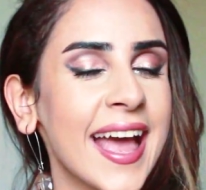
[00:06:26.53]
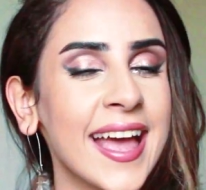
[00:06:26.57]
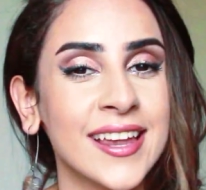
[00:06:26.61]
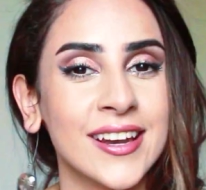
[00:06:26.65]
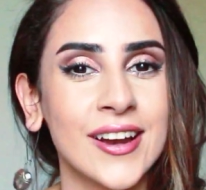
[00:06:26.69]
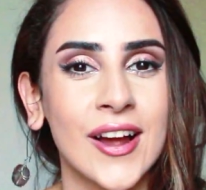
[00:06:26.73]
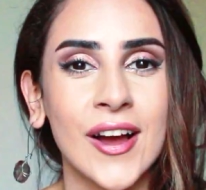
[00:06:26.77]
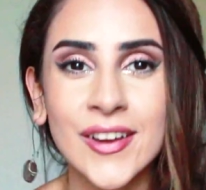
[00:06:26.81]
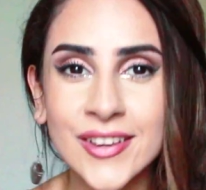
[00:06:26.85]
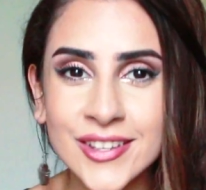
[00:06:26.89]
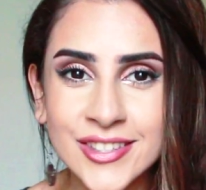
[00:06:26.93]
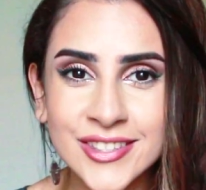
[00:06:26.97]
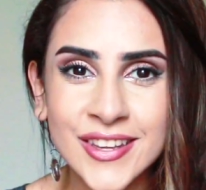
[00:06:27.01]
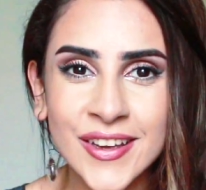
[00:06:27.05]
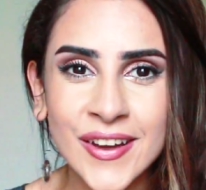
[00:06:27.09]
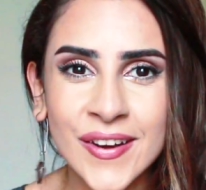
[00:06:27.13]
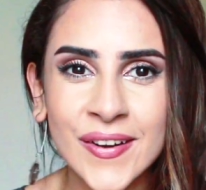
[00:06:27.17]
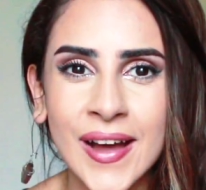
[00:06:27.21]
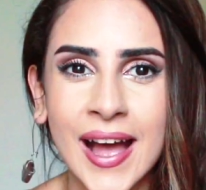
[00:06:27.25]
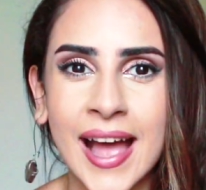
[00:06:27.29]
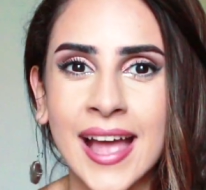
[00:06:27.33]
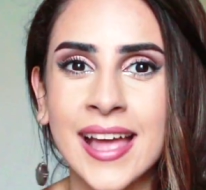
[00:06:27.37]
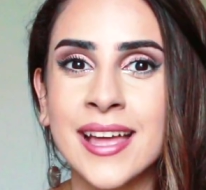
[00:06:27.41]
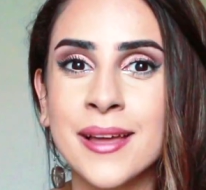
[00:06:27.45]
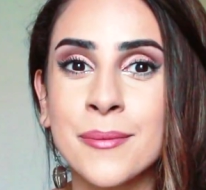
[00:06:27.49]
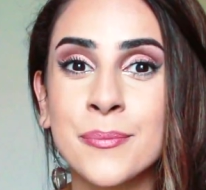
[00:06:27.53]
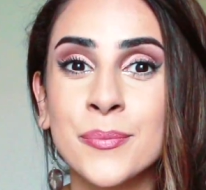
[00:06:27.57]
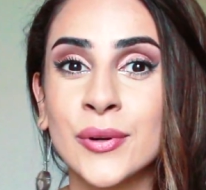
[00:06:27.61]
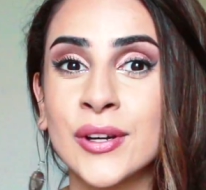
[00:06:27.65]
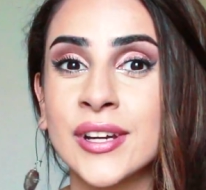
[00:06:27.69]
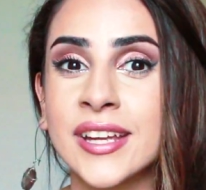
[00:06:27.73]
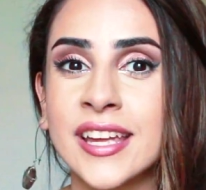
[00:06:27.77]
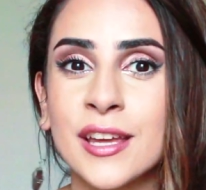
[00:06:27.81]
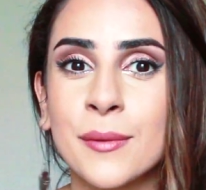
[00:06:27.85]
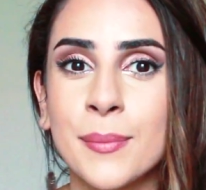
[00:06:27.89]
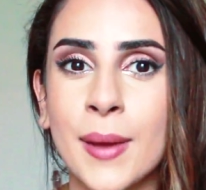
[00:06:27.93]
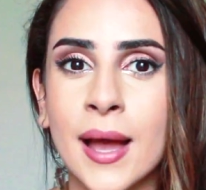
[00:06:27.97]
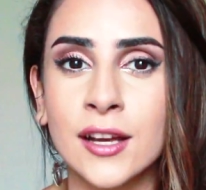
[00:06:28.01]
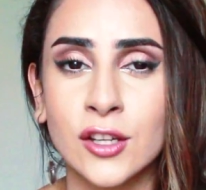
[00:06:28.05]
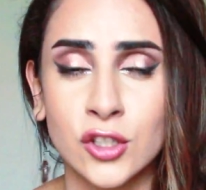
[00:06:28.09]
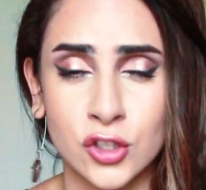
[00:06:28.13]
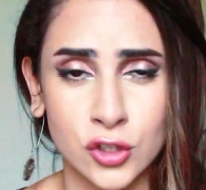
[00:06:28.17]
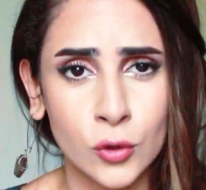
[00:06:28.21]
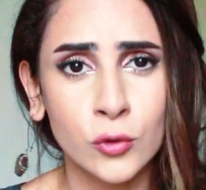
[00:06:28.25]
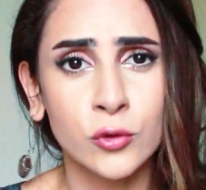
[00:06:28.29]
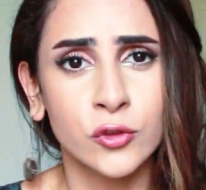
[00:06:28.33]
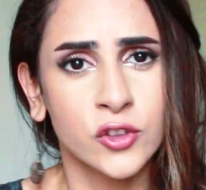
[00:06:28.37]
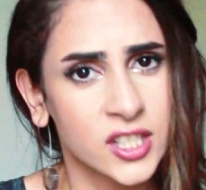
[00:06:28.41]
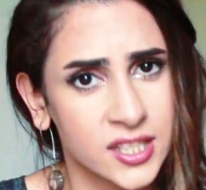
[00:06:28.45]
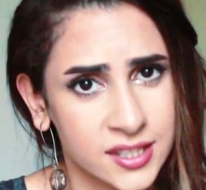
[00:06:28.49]
And also, I am bringing back
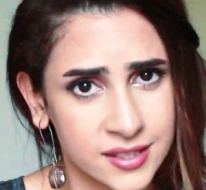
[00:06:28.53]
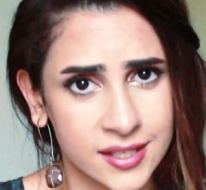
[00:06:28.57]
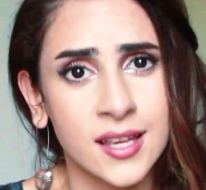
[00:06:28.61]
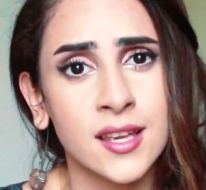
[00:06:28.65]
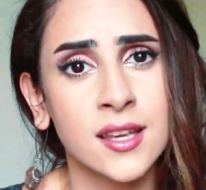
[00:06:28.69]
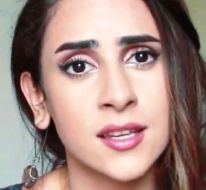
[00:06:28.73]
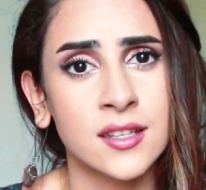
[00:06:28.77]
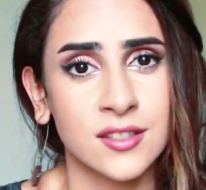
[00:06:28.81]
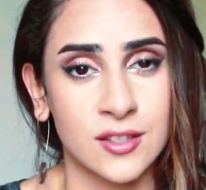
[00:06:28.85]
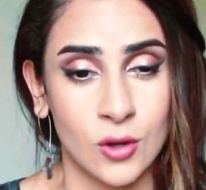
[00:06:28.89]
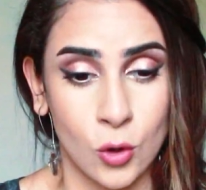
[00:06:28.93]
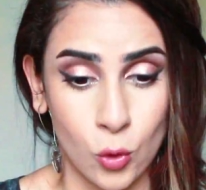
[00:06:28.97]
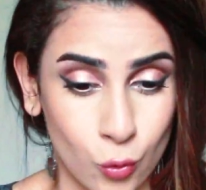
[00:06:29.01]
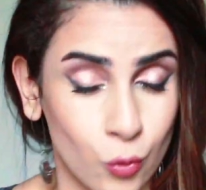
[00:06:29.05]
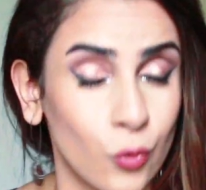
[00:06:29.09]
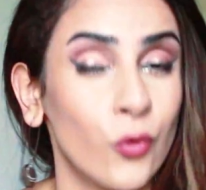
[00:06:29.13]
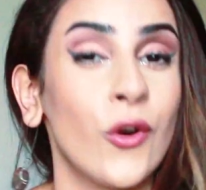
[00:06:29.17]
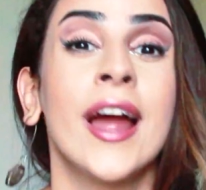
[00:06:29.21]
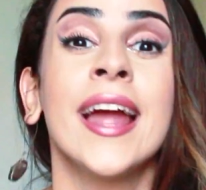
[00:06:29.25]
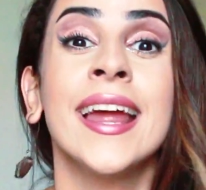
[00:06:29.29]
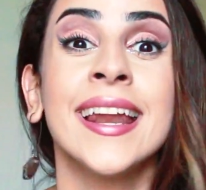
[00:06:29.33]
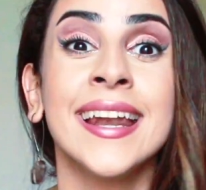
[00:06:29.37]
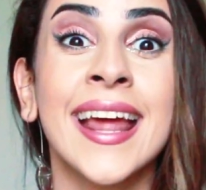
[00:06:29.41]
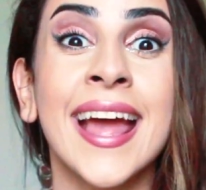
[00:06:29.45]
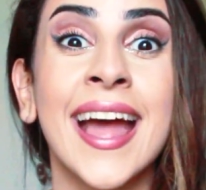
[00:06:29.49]
Sophie Says right